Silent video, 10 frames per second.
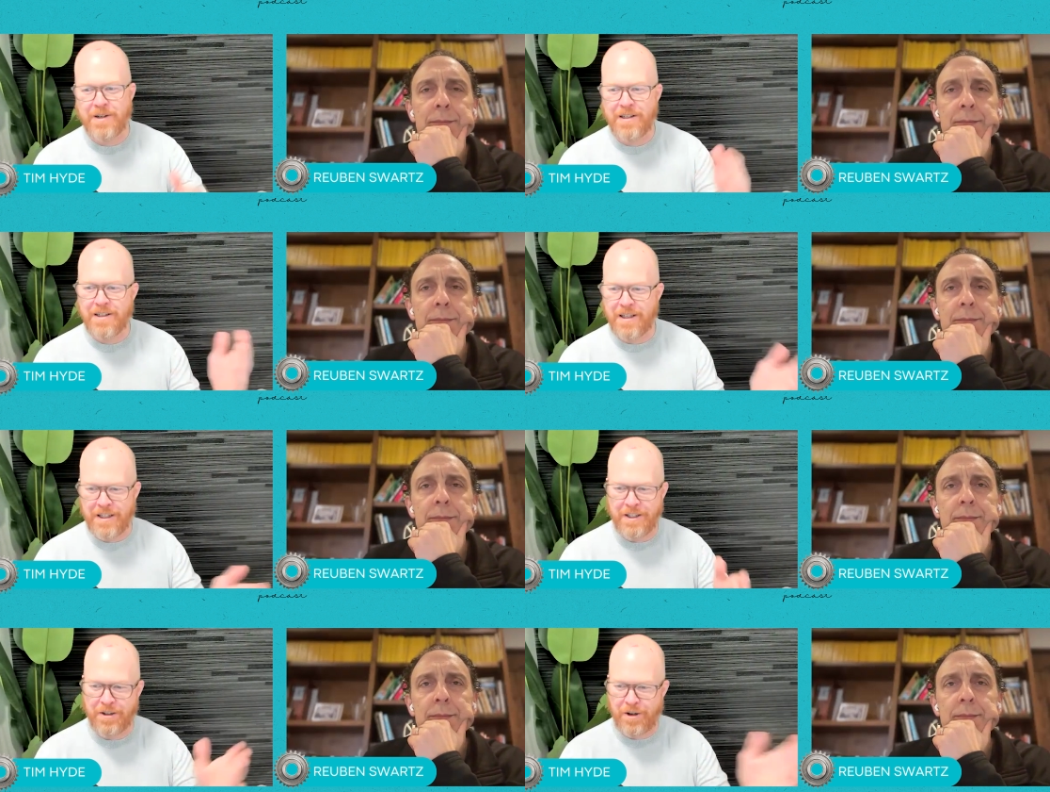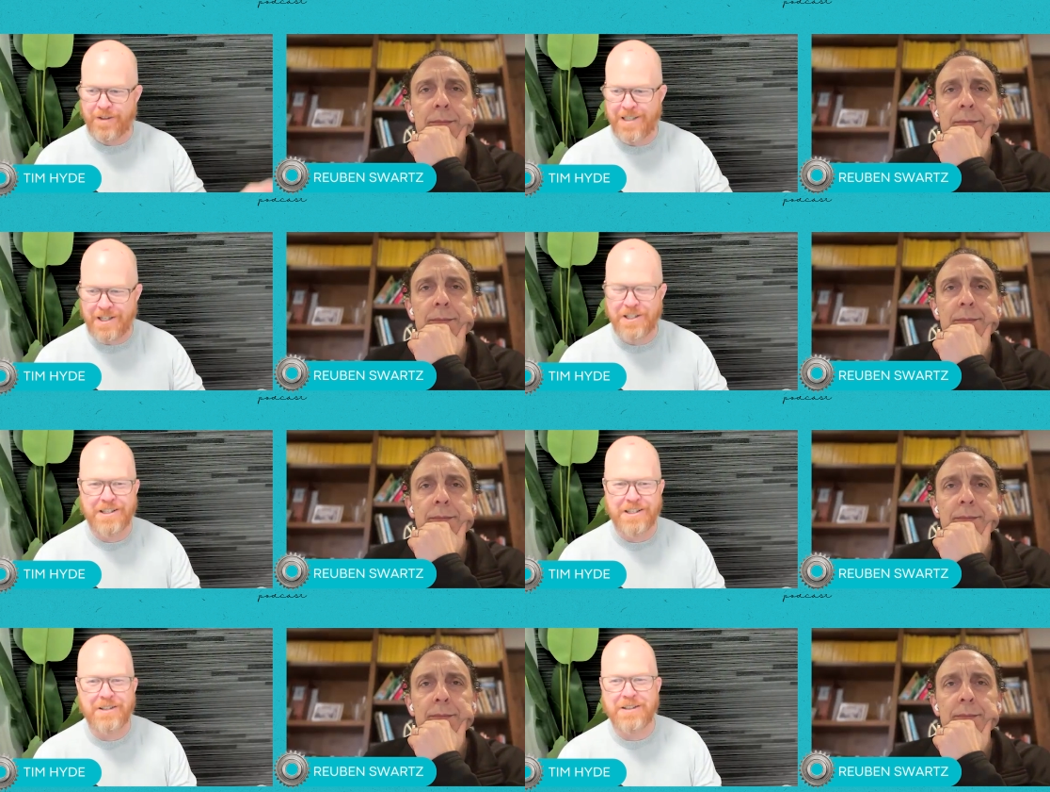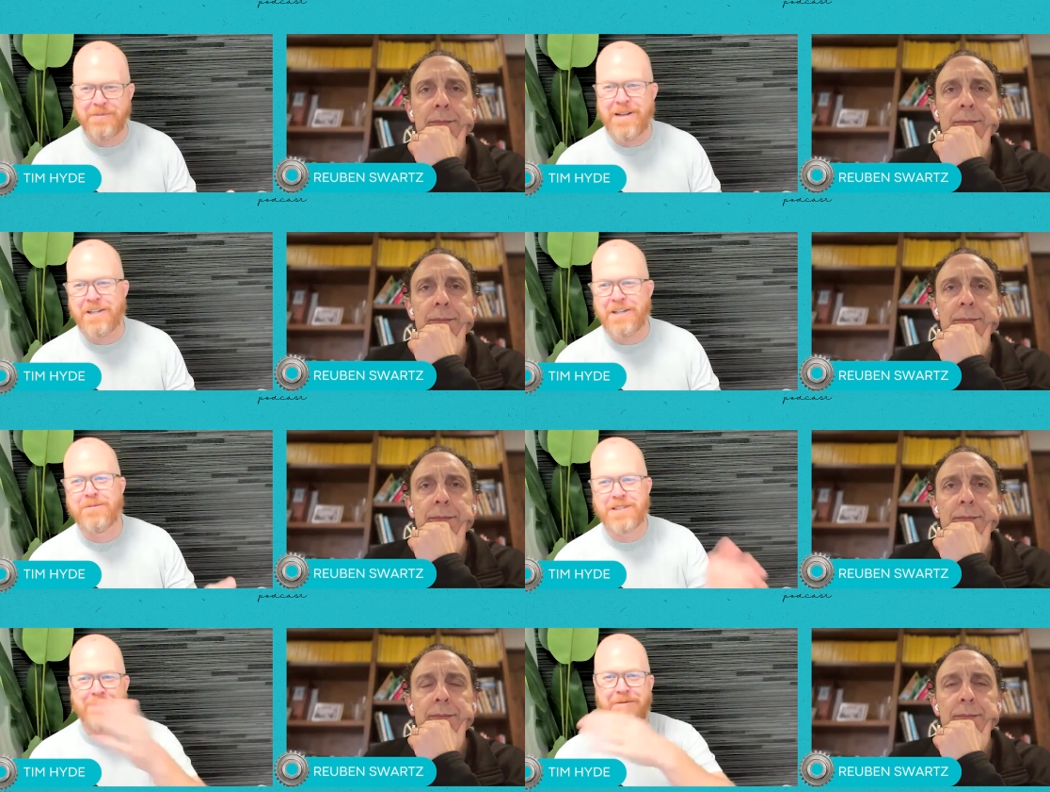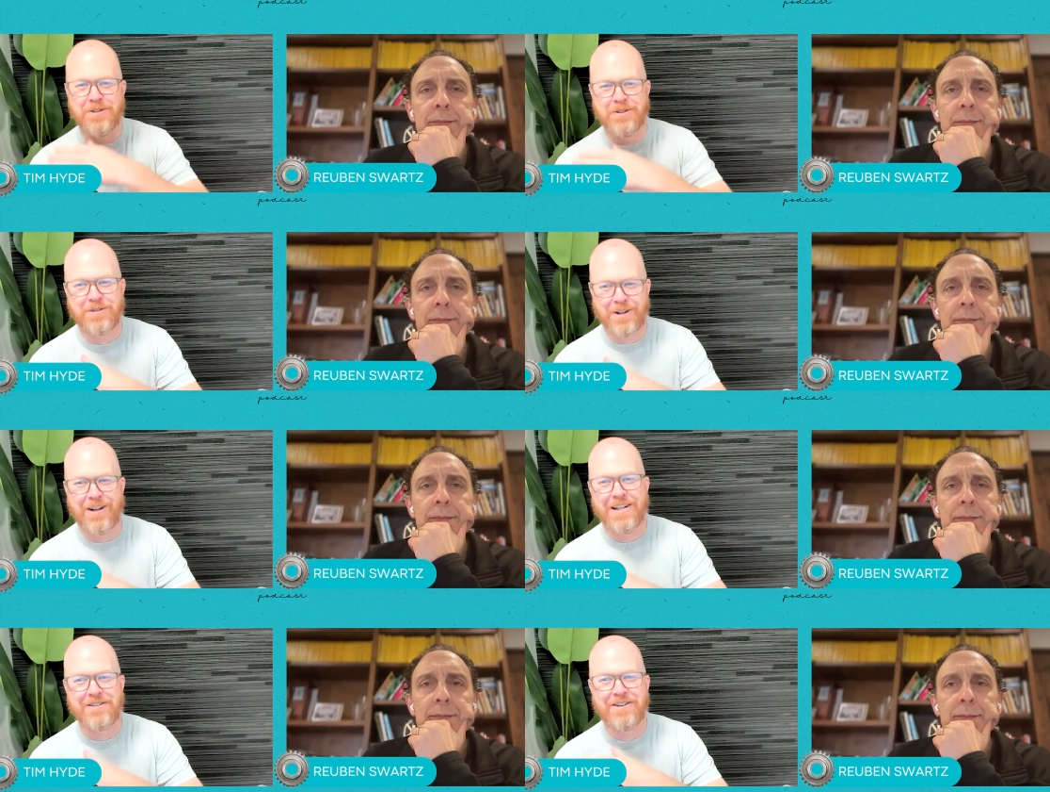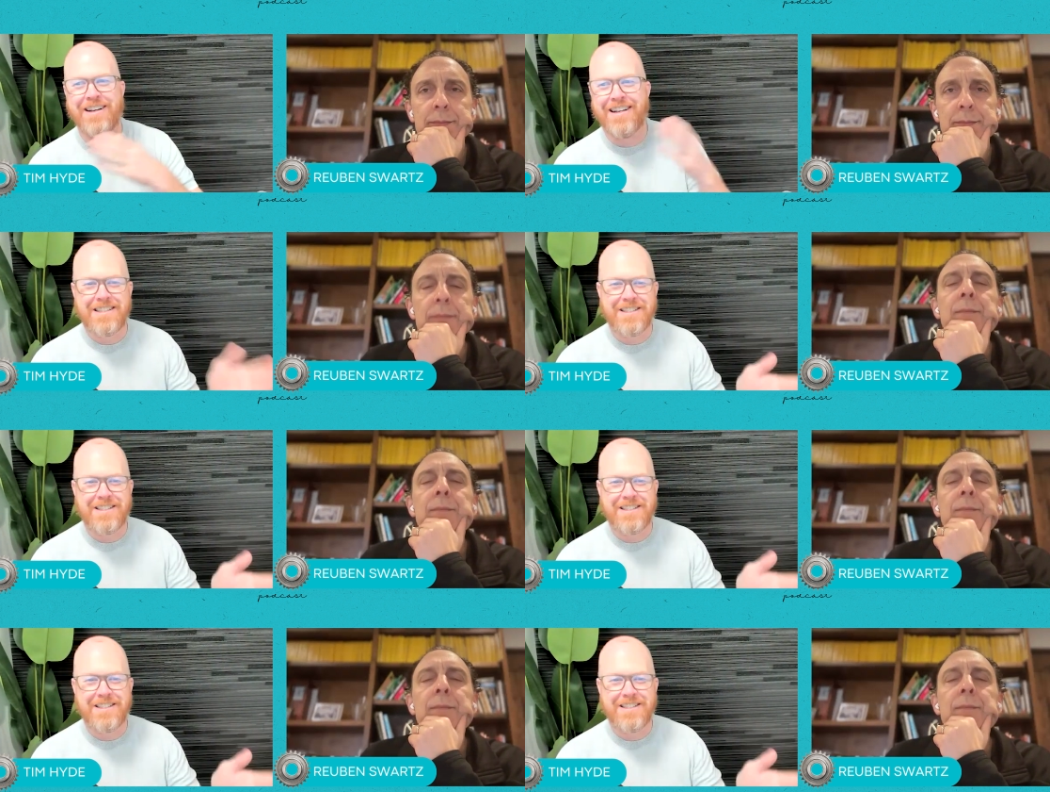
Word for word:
Speaker 1: I mean, the conversation is the, the interim step to clients, right?